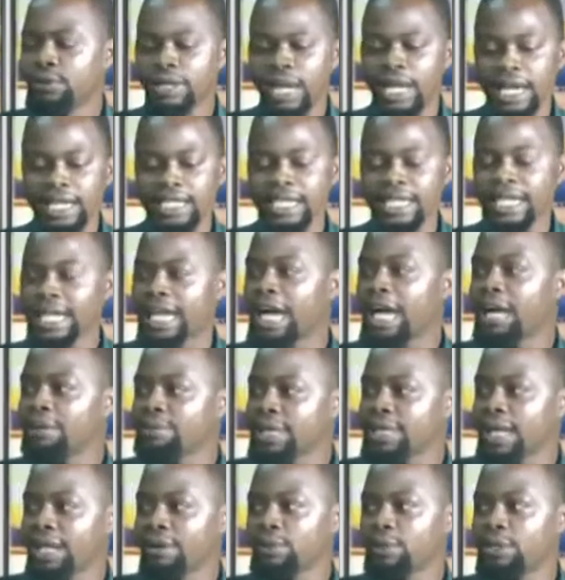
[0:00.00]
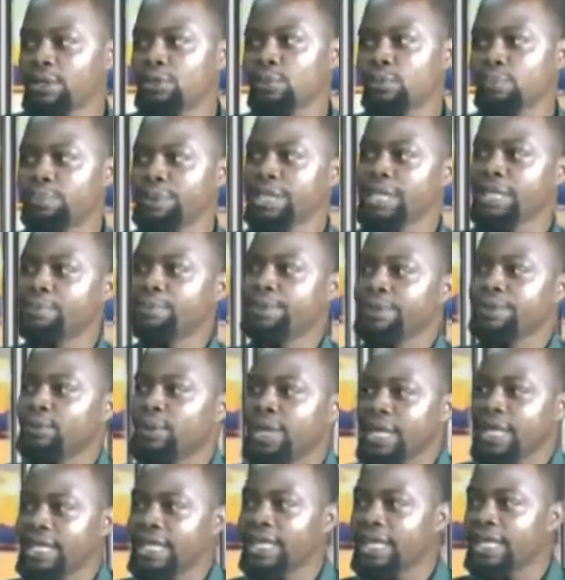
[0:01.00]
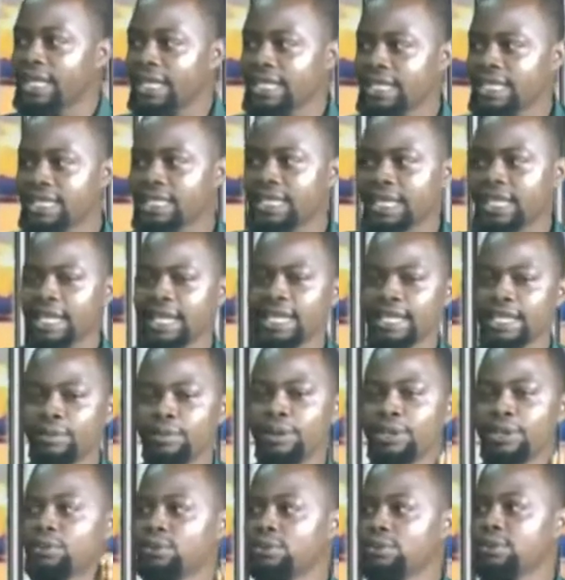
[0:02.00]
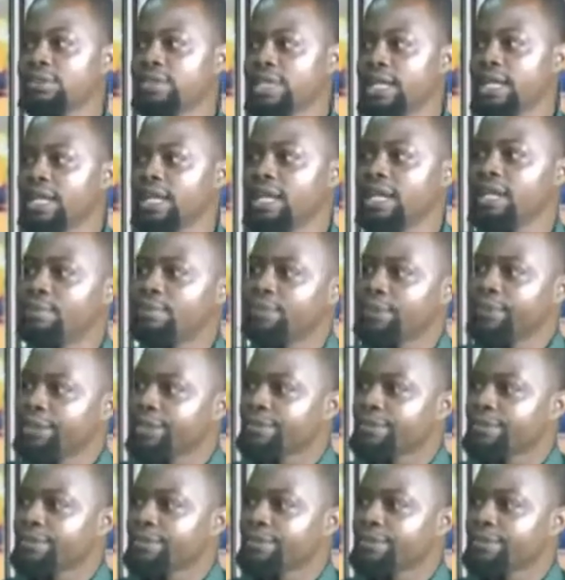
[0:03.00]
the camp and went to PDP, when he didn't get the ticket, he went to ZLP.